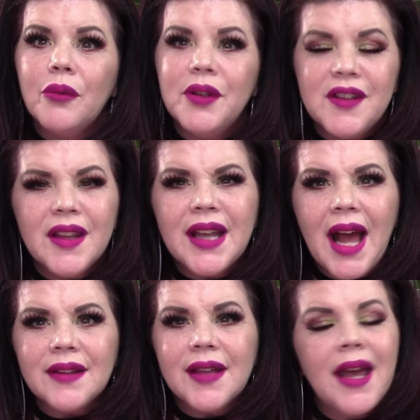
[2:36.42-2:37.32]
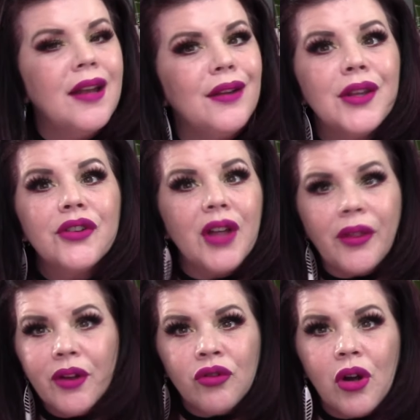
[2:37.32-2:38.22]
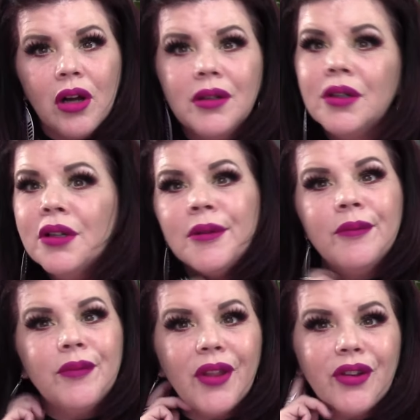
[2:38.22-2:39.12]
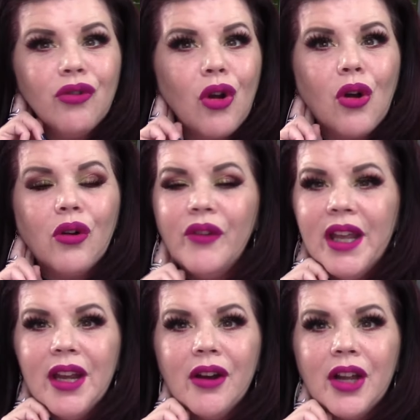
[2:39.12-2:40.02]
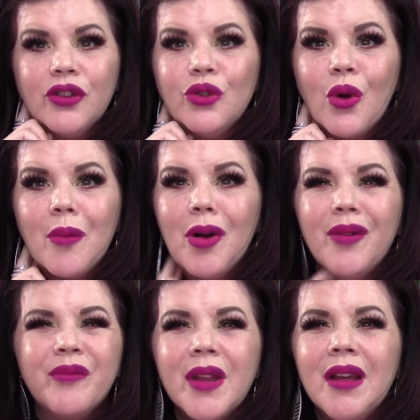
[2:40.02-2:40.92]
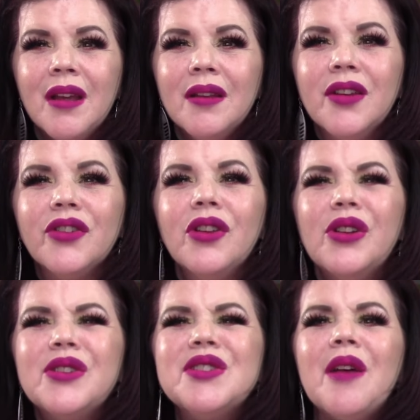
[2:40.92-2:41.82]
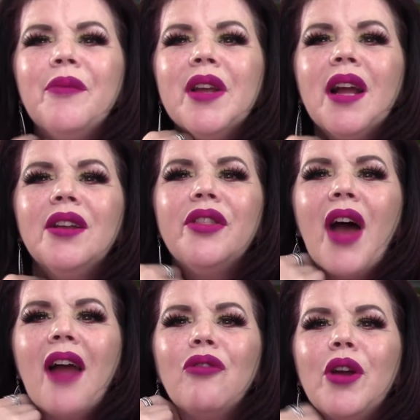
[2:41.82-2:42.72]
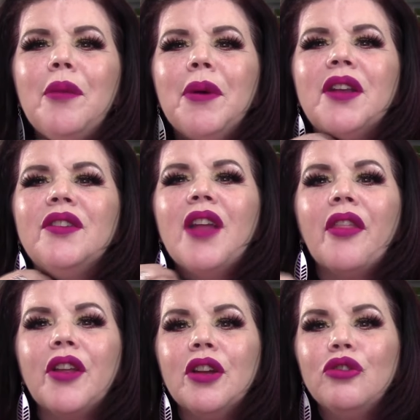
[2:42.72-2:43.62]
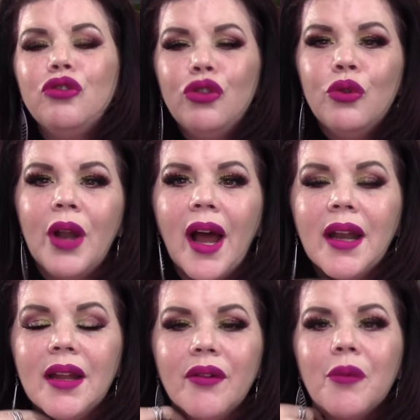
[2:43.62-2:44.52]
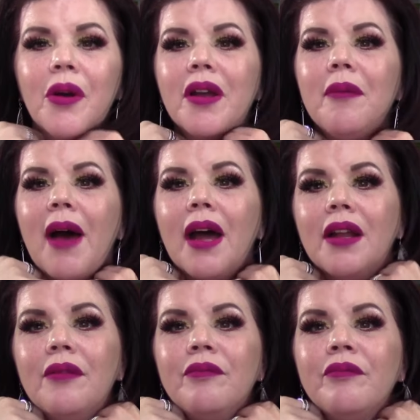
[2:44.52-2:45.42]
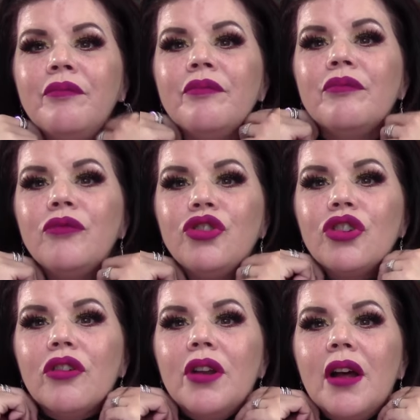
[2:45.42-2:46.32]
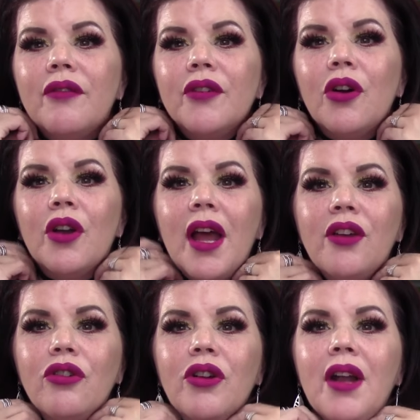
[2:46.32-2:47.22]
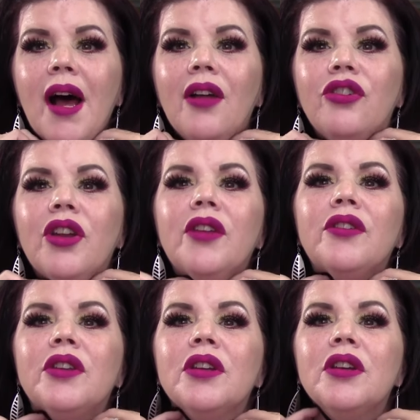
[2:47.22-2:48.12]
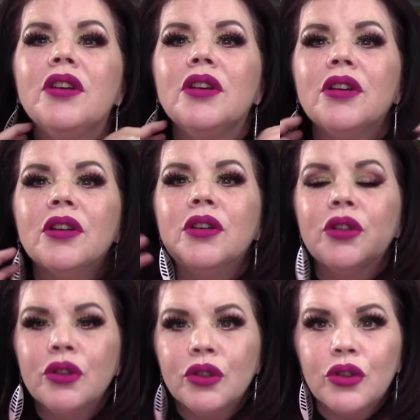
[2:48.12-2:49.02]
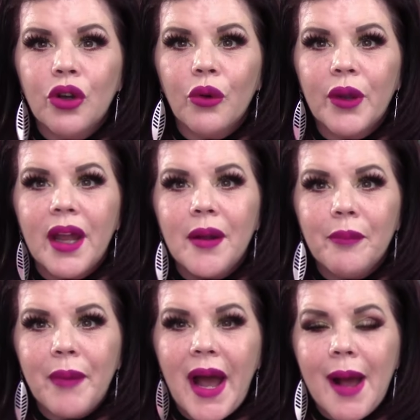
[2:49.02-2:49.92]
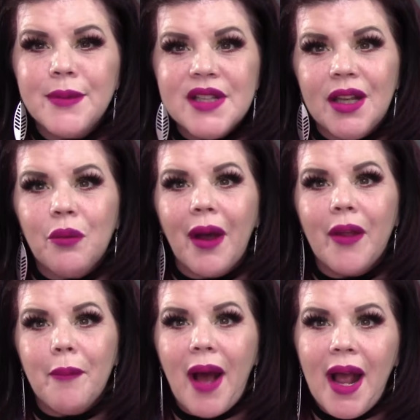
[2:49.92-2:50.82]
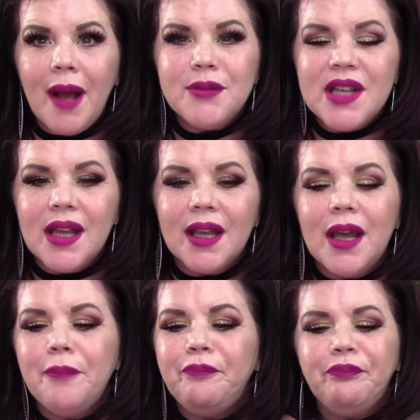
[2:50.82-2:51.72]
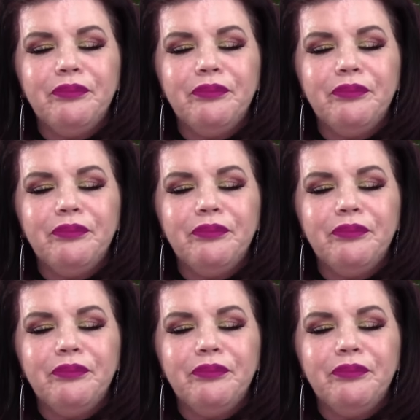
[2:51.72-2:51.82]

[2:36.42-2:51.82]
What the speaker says: we did the CAT scan. There's nothing wrong. Nothing wrong over here. It's normal. There's a little something on your thyroid, but it's nothing. Do not even worry about it. Sure enough, go to endocrinologist. Go get it biopsied while they're biopsying it.